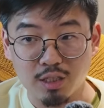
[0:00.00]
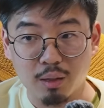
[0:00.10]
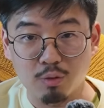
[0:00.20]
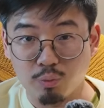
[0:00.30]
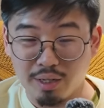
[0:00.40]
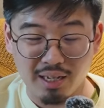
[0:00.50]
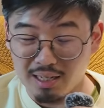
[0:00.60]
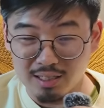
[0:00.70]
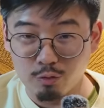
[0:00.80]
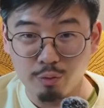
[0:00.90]
matchups where
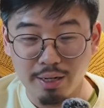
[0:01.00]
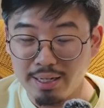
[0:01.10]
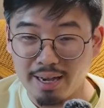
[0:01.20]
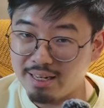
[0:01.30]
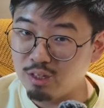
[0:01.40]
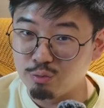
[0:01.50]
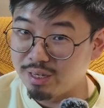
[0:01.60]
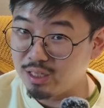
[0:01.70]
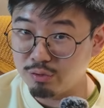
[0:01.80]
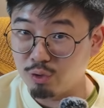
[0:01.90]
there isn't really any
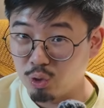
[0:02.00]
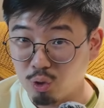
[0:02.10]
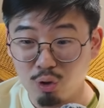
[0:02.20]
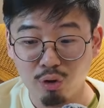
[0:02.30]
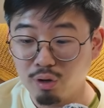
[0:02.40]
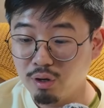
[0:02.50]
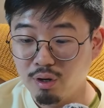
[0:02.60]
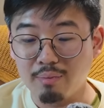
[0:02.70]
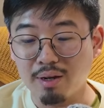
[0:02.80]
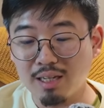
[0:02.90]
race for lore,
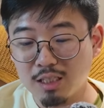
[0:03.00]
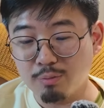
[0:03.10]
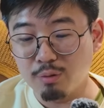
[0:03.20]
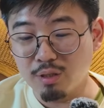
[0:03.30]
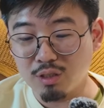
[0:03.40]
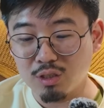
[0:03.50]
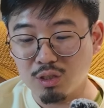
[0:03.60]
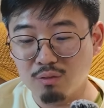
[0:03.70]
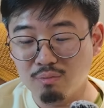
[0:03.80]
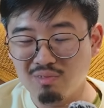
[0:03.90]
but in my
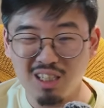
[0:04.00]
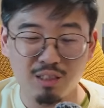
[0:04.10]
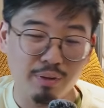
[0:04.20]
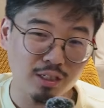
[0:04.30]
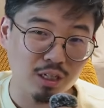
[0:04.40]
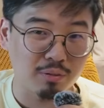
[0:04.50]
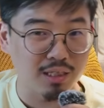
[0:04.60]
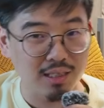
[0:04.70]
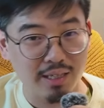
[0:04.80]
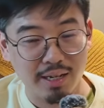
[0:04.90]
experience, these matchups,
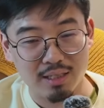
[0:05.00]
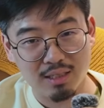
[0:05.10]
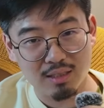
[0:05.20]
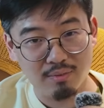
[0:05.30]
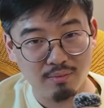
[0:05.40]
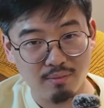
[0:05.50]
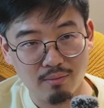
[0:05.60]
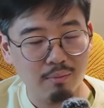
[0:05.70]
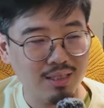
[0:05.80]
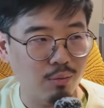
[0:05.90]
these decks
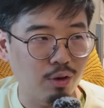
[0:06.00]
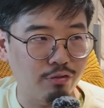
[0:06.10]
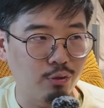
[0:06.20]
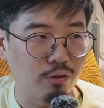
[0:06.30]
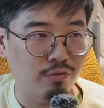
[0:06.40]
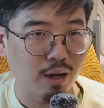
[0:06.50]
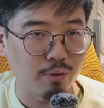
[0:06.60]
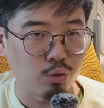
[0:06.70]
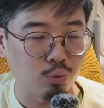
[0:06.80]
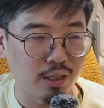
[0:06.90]
come somewhat few and
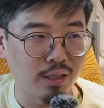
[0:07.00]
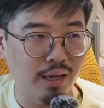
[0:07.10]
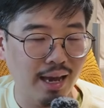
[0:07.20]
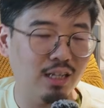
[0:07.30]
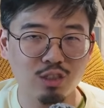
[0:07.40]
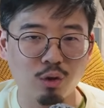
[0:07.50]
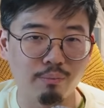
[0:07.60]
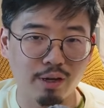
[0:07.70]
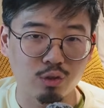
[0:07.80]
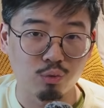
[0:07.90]
far between as
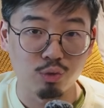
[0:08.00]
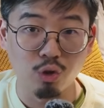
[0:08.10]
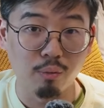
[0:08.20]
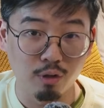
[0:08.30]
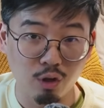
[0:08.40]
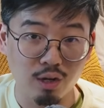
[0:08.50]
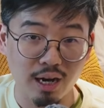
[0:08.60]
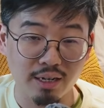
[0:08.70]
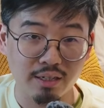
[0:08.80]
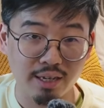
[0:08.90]
compared to normal
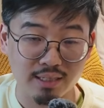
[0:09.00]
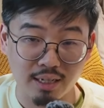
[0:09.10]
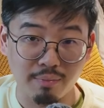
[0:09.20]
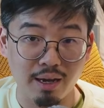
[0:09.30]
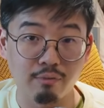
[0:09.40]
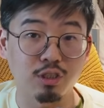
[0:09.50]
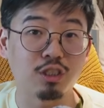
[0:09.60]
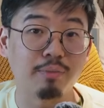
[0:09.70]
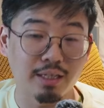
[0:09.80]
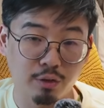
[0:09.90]
Lorcana decks that may have a
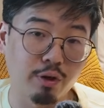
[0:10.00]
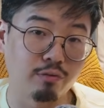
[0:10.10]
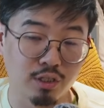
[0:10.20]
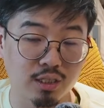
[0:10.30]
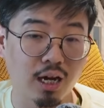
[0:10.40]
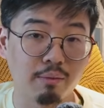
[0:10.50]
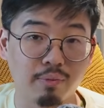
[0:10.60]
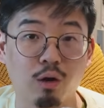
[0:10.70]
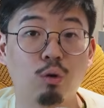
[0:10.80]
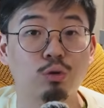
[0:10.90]
smattering of
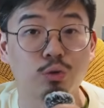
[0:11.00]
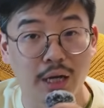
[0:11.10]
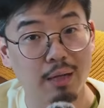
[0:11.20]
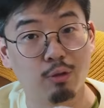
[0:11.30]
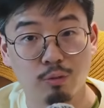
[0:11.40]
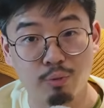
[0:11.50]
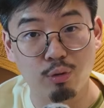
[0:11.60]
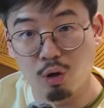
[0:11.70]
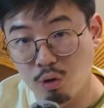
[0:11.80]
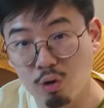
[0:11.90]
discard but are also able to
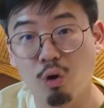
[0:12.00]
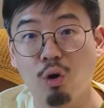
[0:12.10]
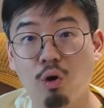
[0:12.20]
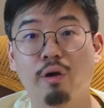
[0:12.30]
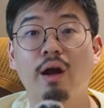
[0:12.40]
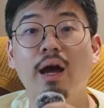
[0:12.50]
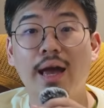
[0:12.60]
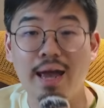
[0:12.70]
put on lore